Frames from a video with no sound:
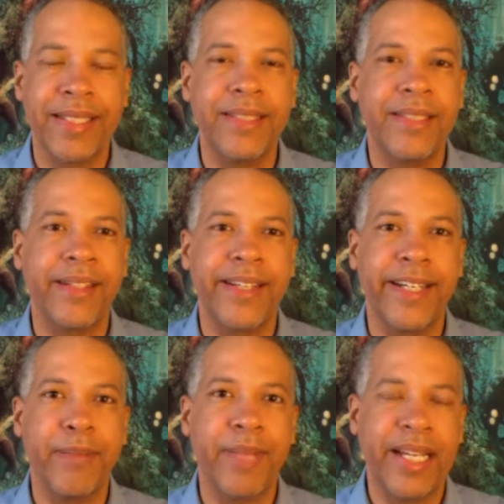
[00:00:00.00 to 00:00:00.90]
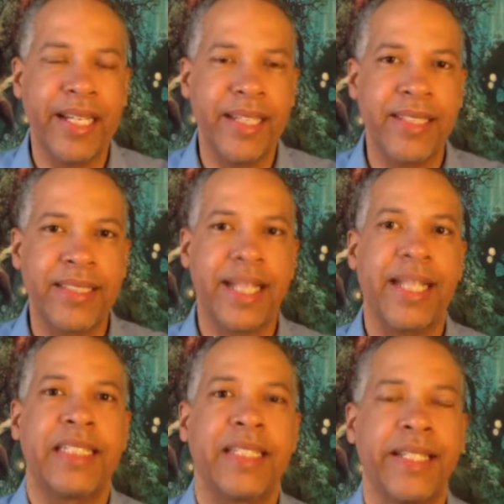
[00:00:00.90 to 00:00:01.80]
is there anybody that's
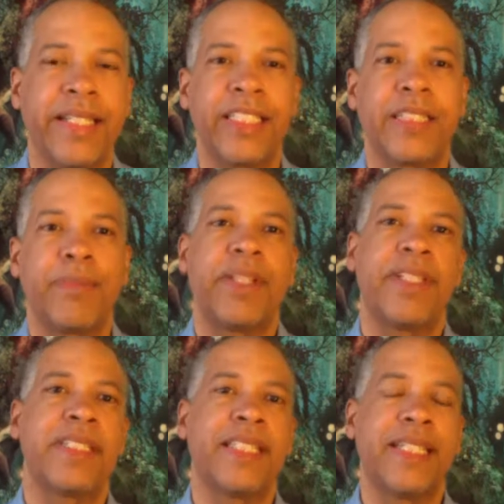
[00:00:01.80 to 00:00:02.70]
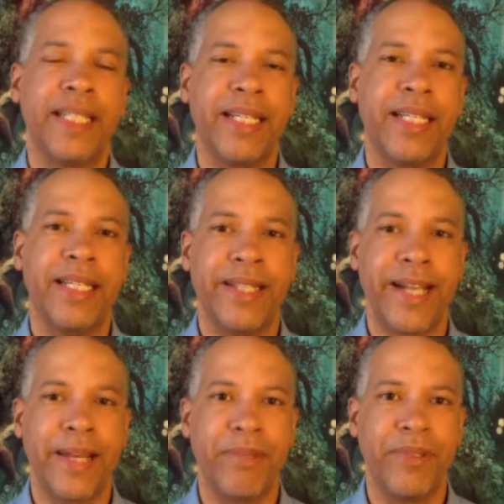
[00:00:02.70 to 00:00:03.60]
actually experiencing any
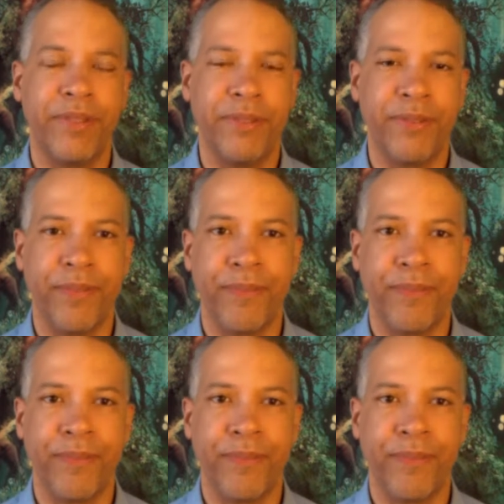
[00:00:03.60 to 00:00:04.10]
type of